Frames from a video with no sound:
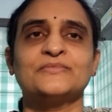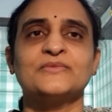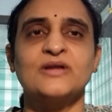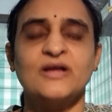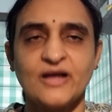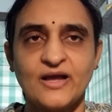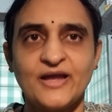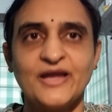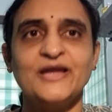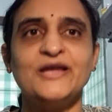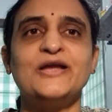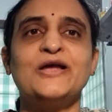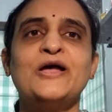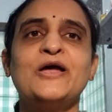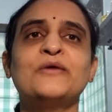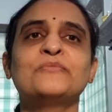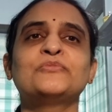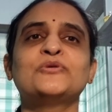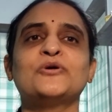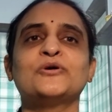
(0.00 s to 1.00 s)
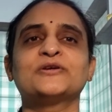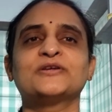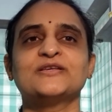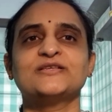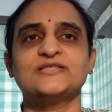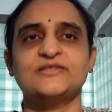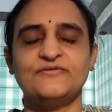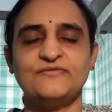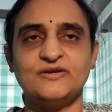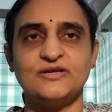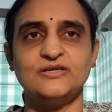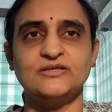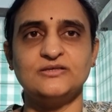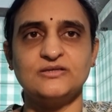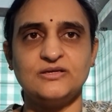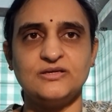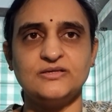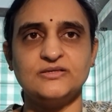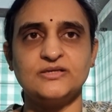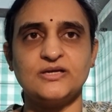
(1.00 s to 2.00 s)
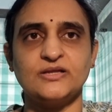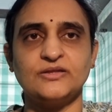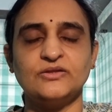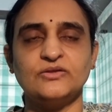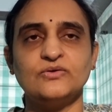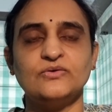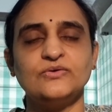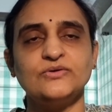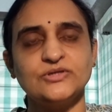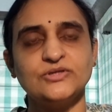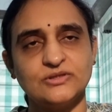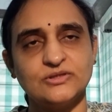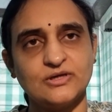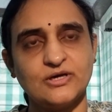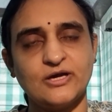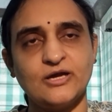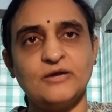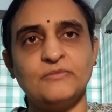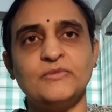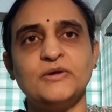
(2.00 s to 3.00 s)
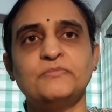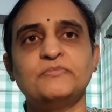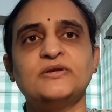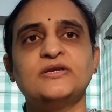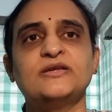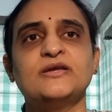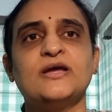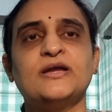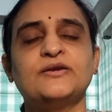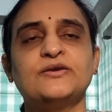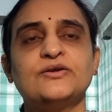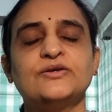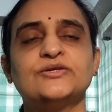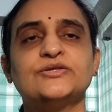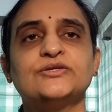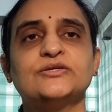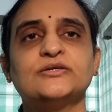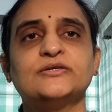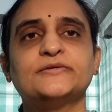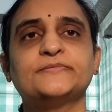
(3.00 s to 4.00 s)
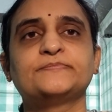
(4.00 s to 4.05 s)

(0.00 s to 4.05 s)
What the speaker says: Hi, I'm Dr. Sivaranjani Santosh. I'm a pediatrician.